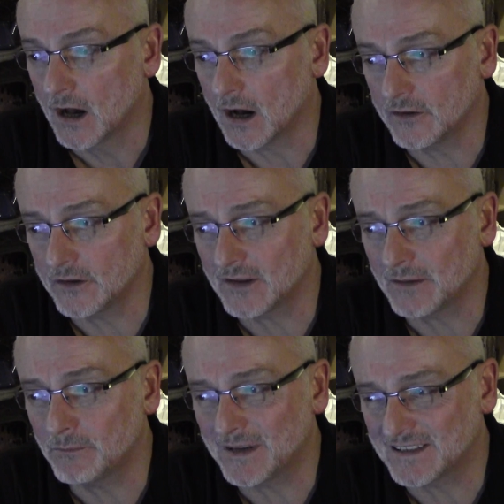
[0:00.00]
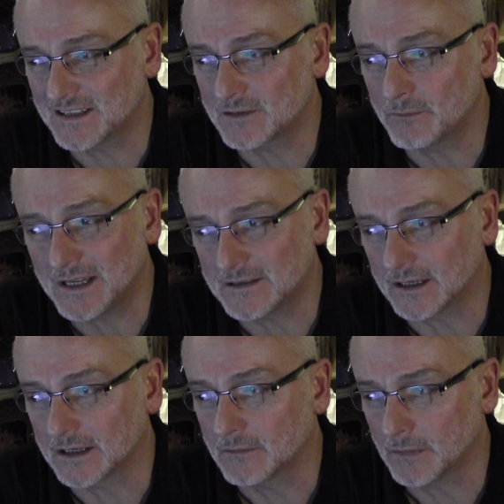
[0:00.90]
other than business
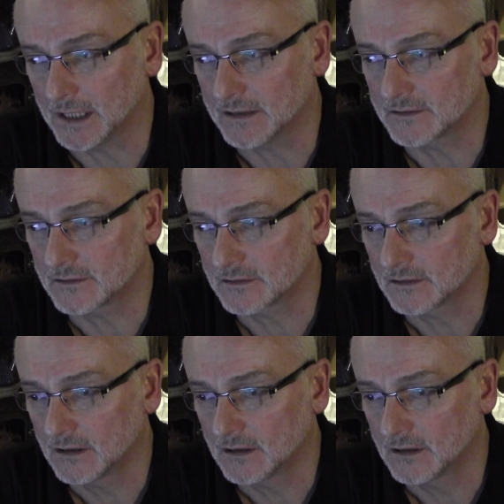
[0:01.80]
meeting minutes.